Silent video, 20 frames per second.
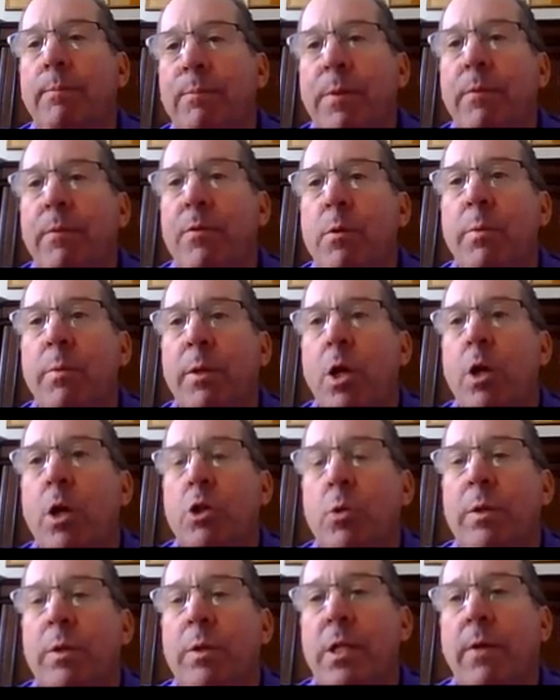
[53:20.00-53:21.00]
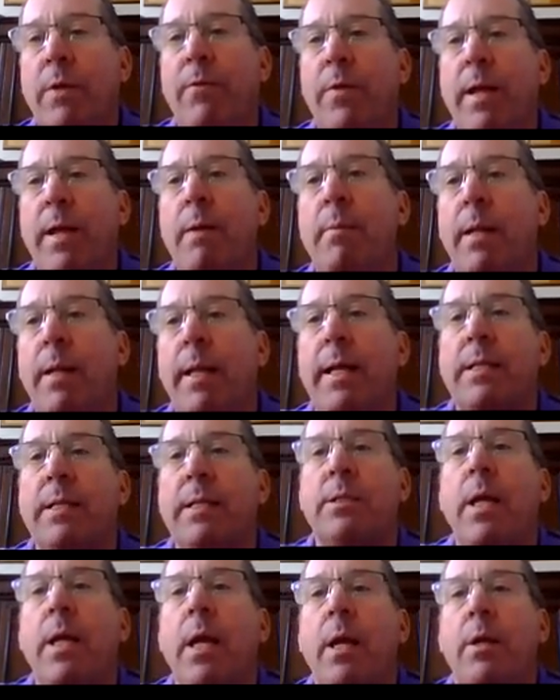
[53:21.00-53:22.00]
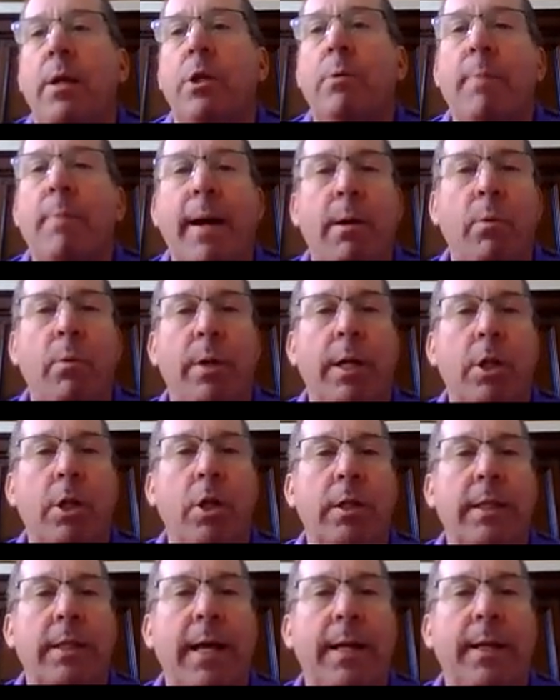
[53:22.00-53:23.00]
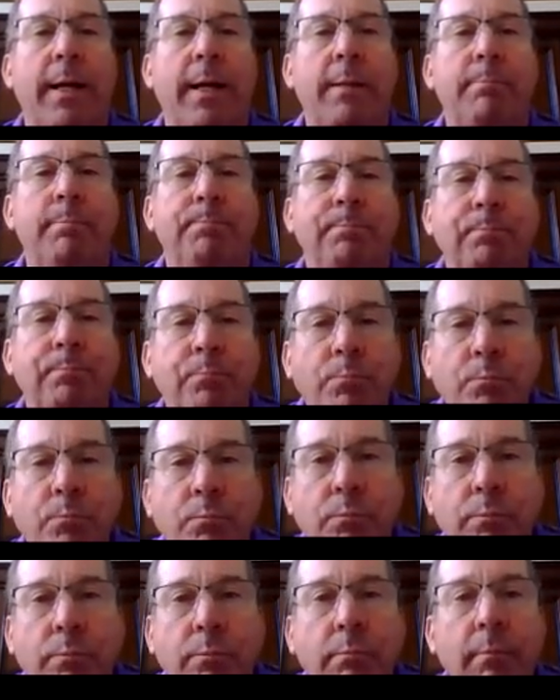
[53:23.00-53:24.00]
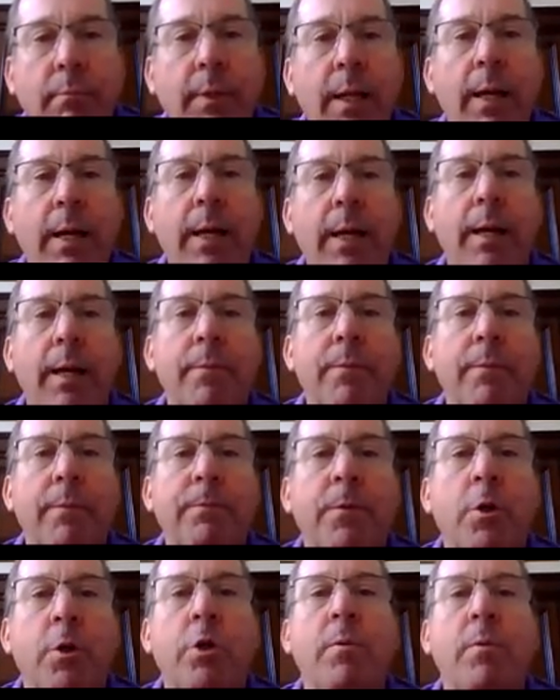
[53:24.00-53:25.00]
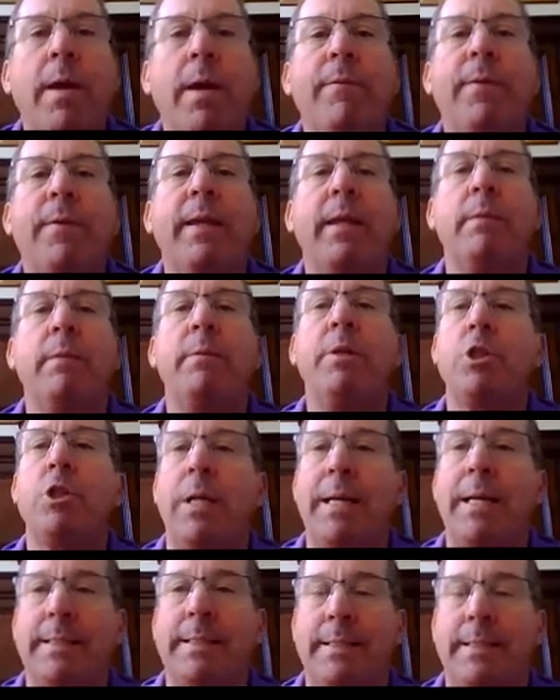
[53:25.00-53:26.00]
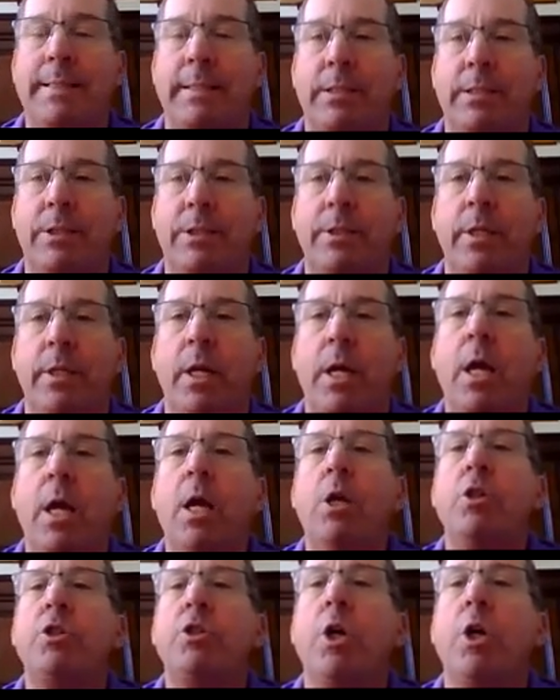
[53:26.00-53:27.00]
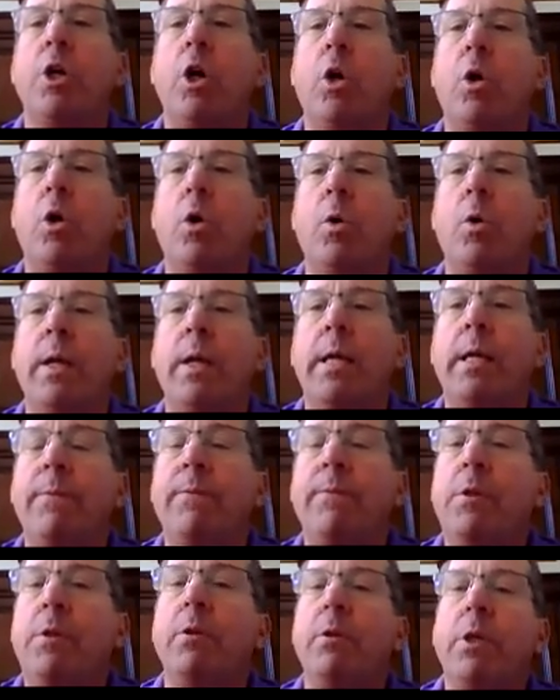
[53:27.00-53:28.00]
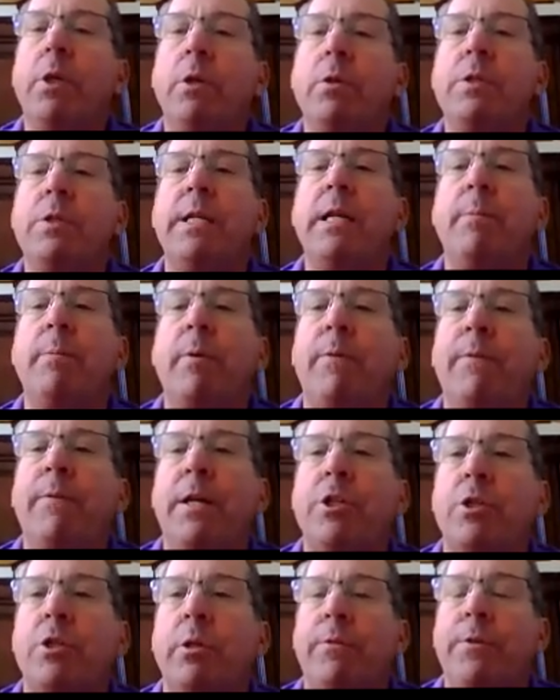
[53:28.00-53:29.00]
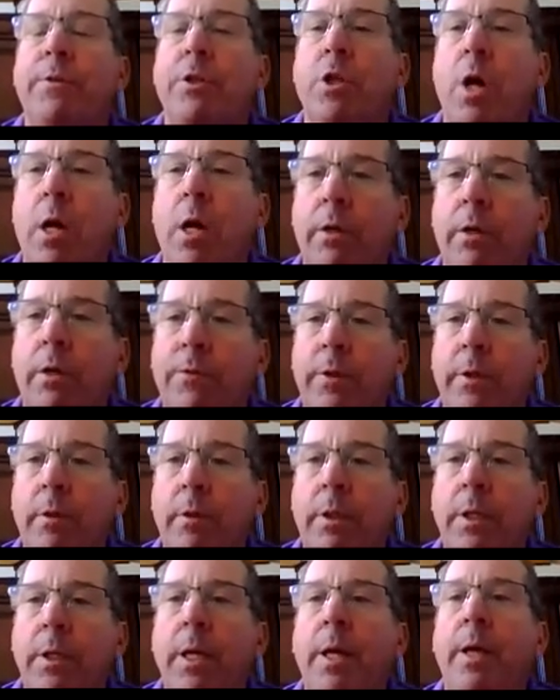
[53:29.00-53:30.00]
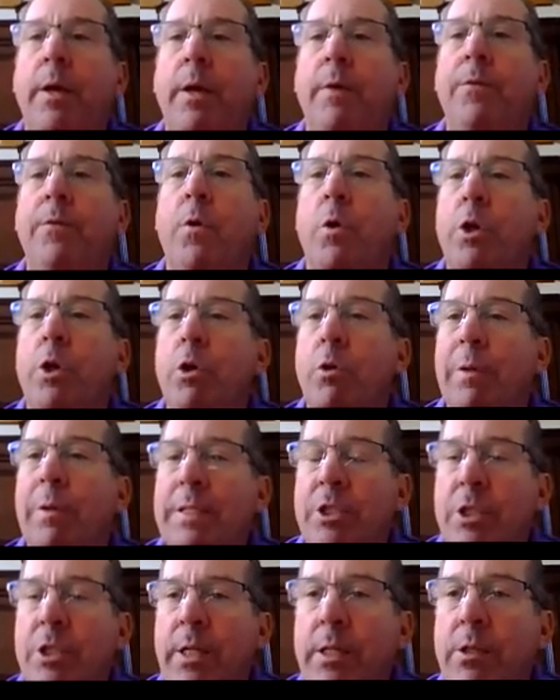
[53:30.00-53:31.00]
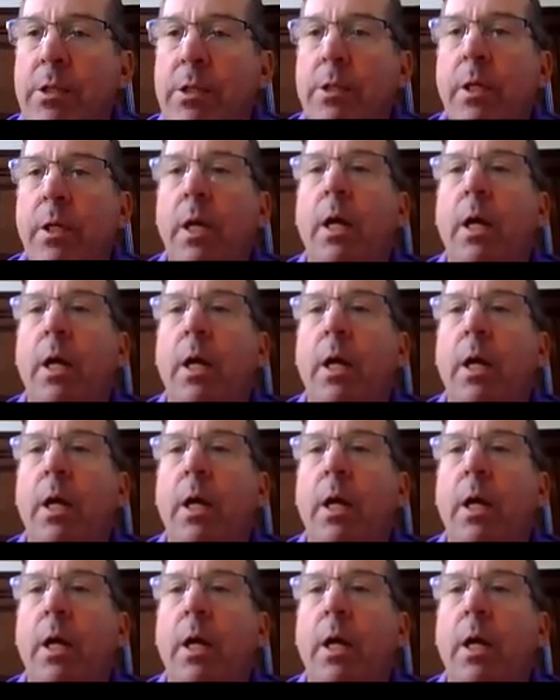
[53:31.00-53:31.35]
if you belong to a different MLS, you might want to look that up. Photographic image license. So if you're using a professional photographer for your listings,